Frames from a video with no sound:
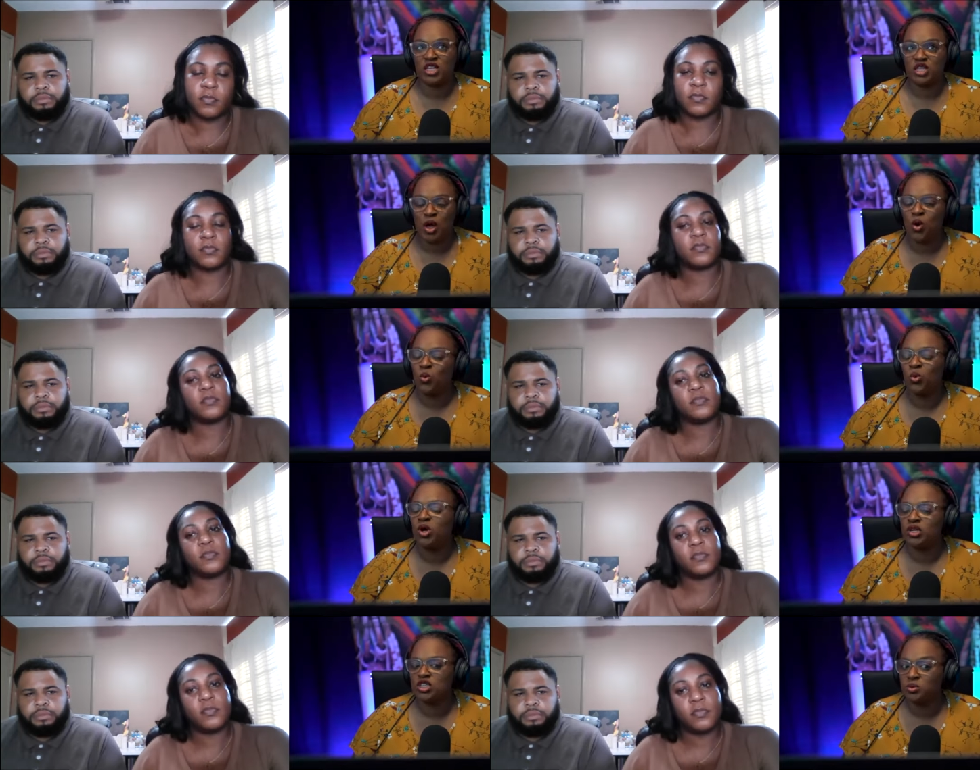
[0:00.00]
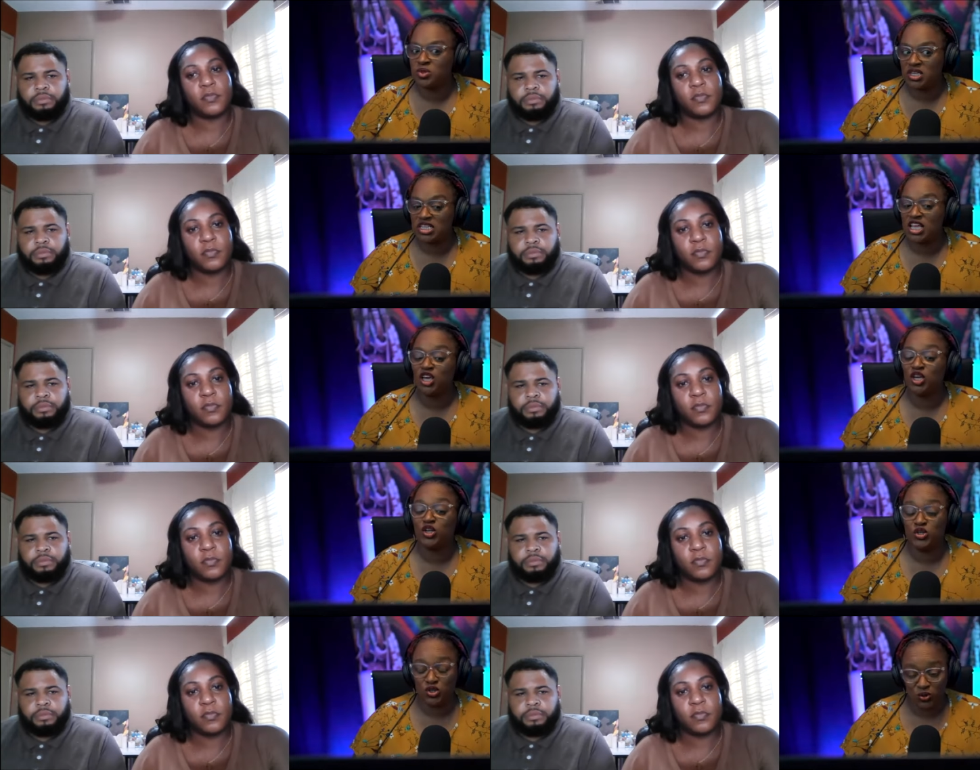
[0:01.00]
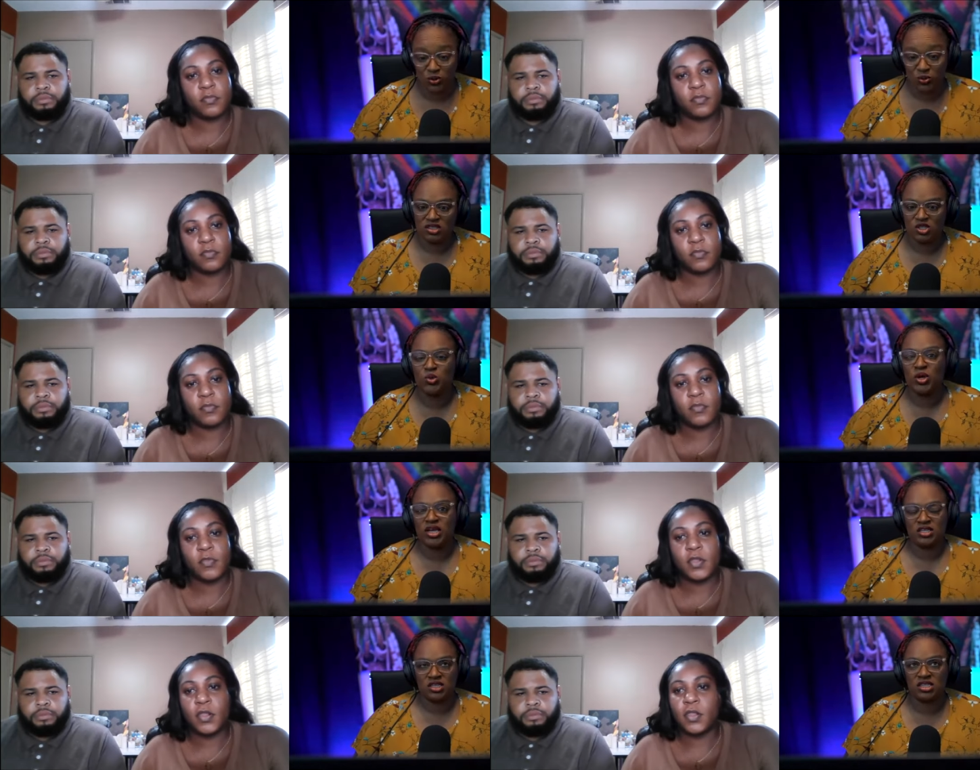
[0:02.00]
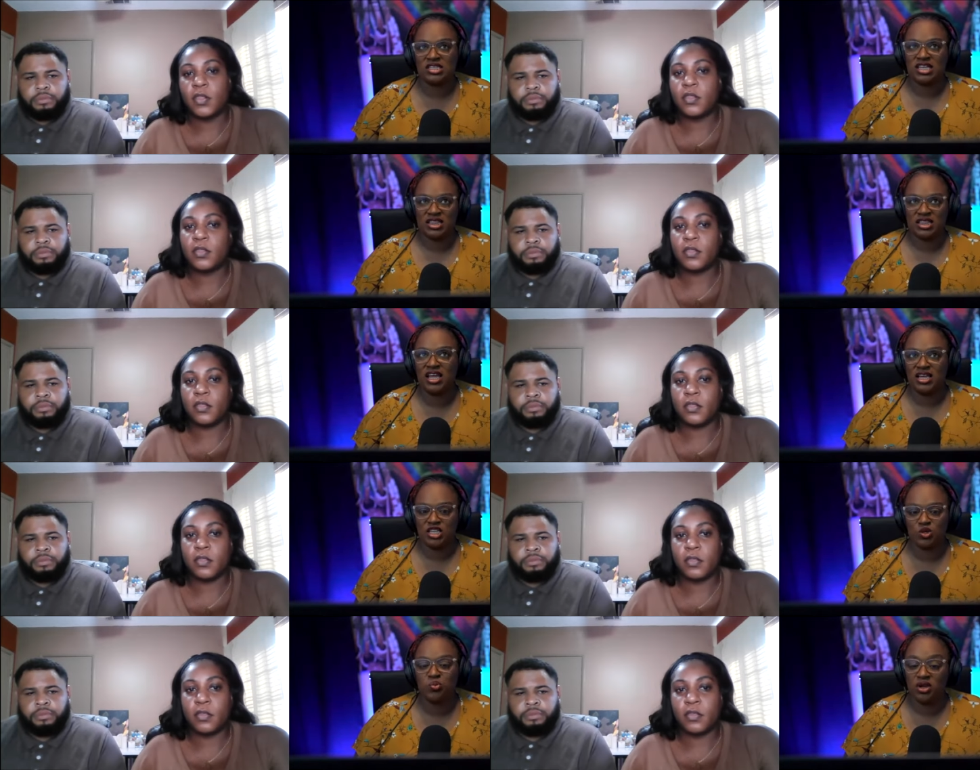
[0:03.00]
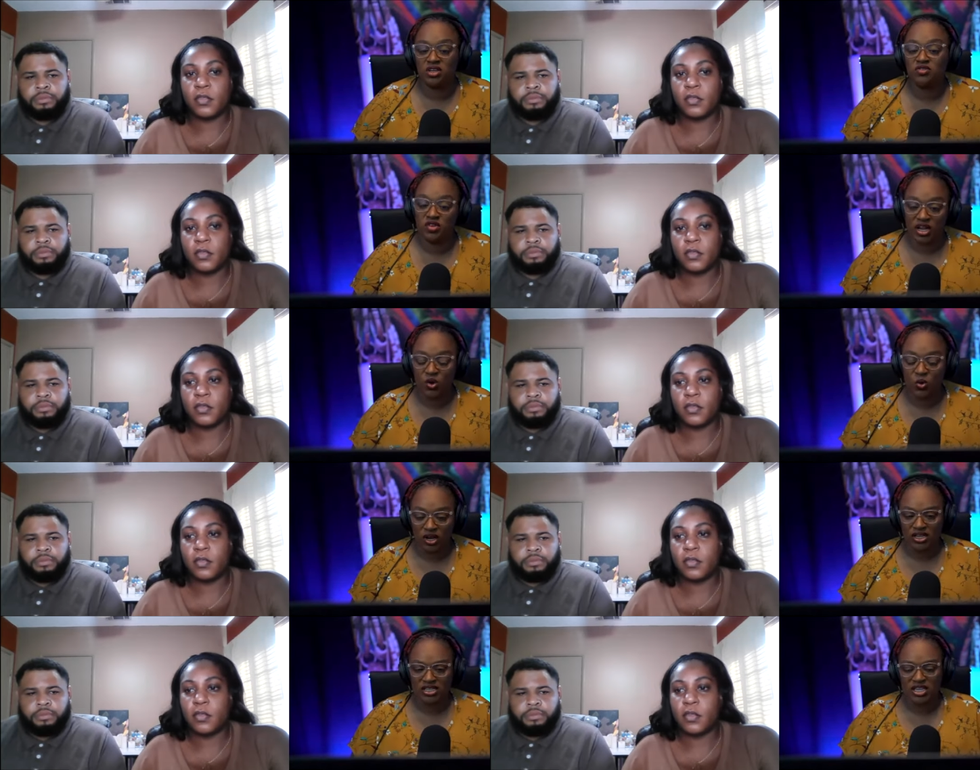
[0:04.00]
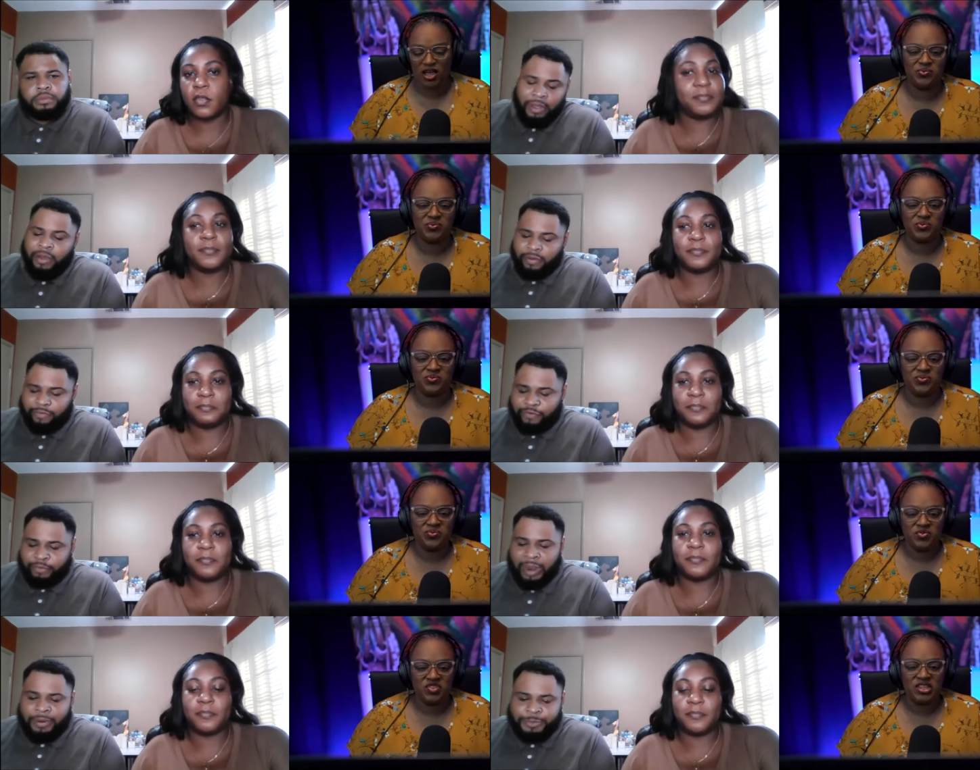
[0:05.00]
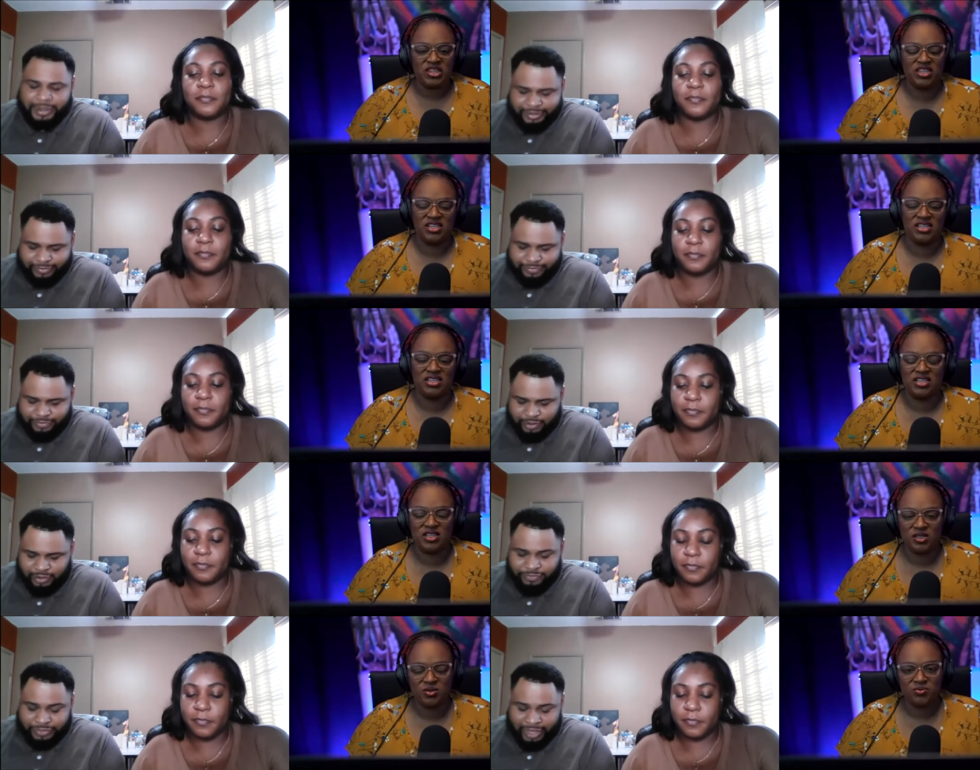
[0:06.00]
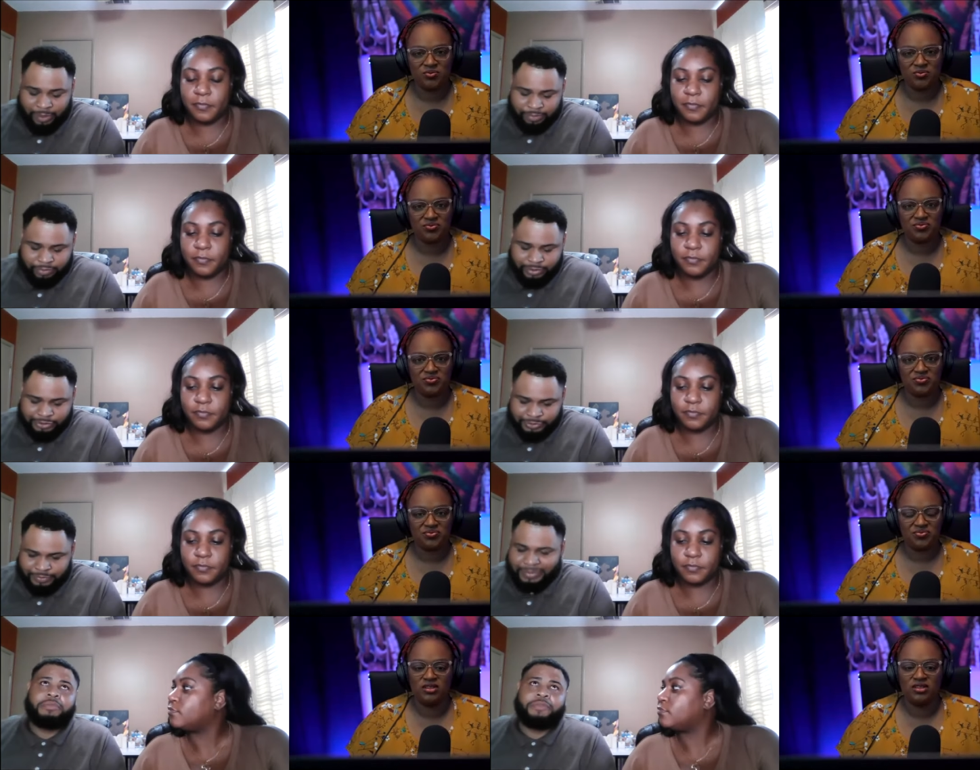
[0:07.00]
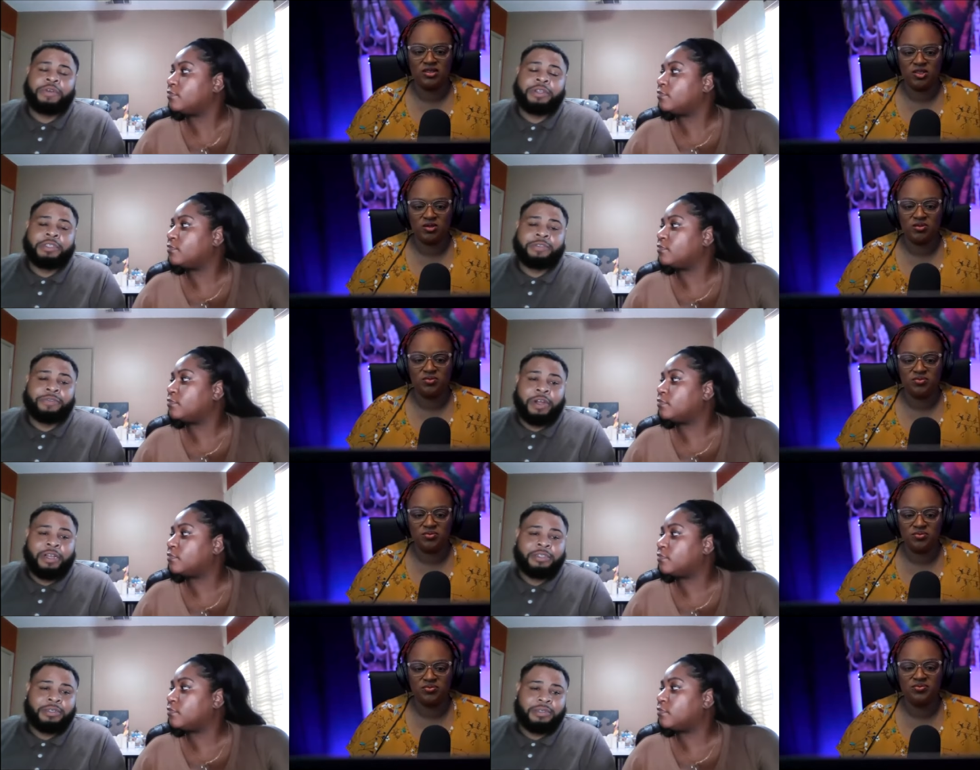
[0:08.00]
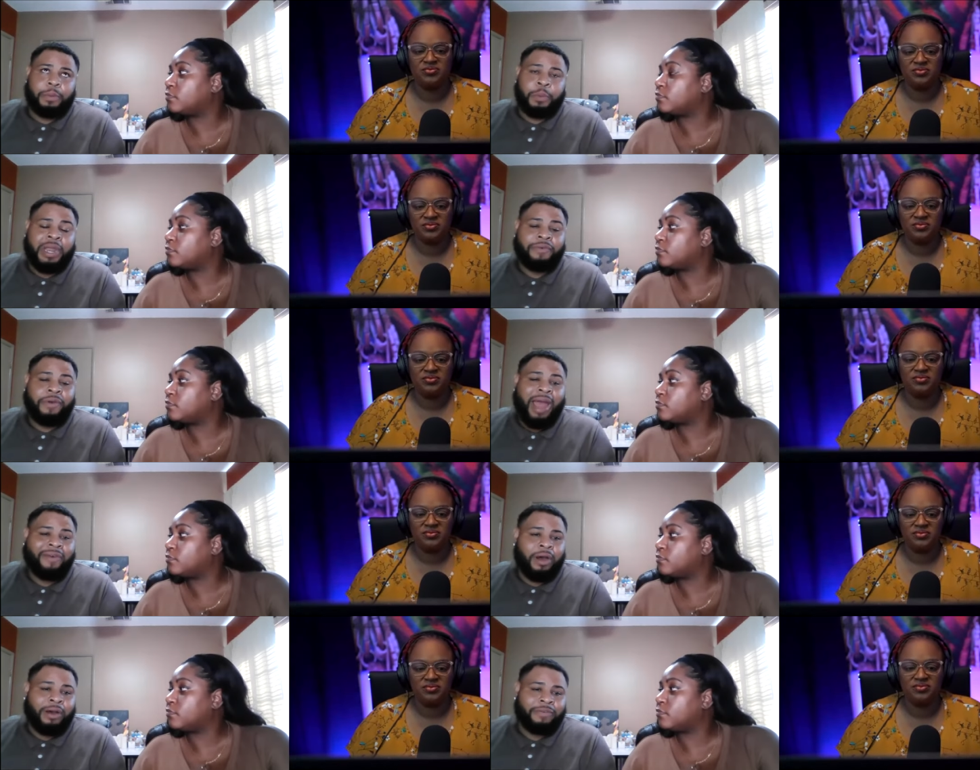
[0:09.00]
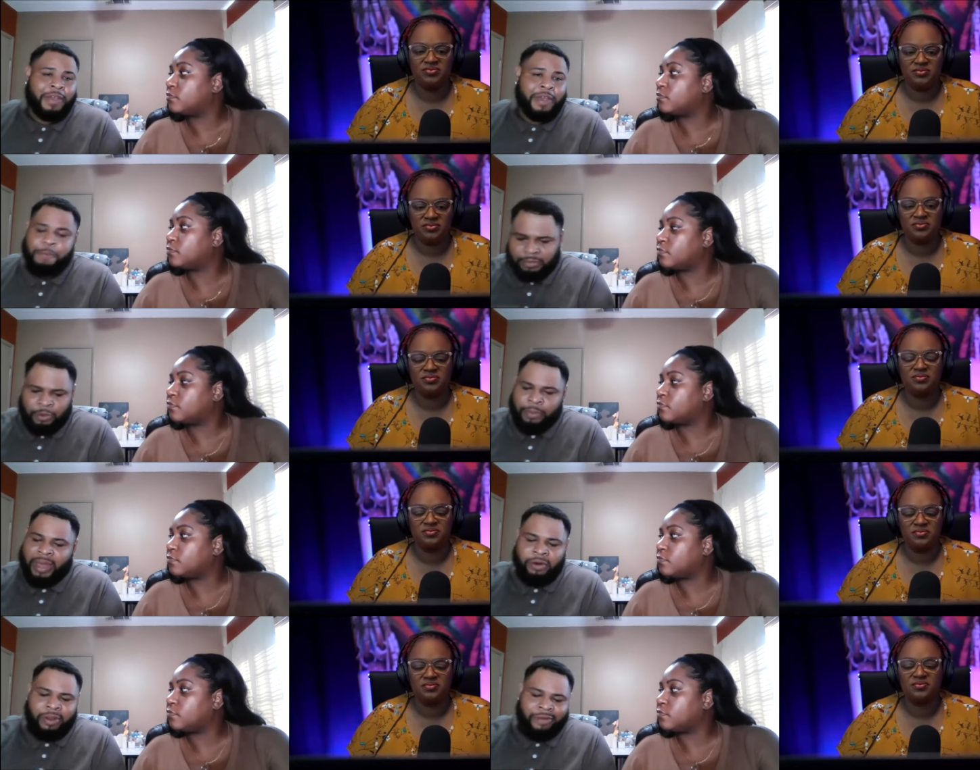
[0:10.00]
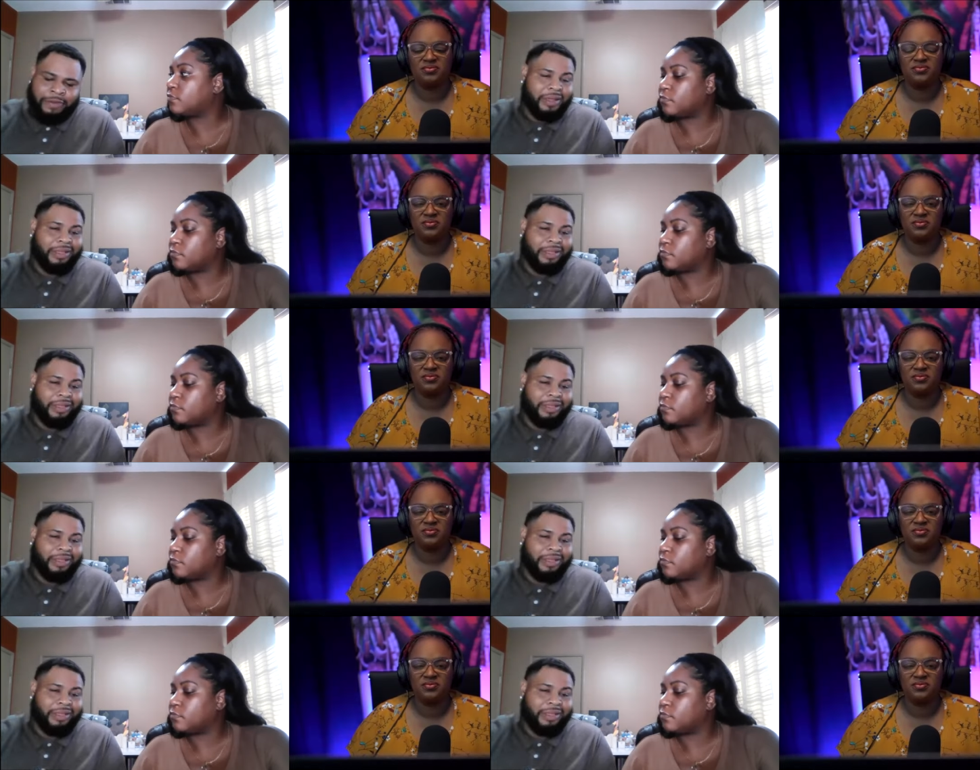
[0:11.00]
Speaker 1: about what are some things they can do to to set that experience for that quality time
Speaker 2: from my perspective of uh, that portion. For instance, for us, whenever I have an off day, no matter if it's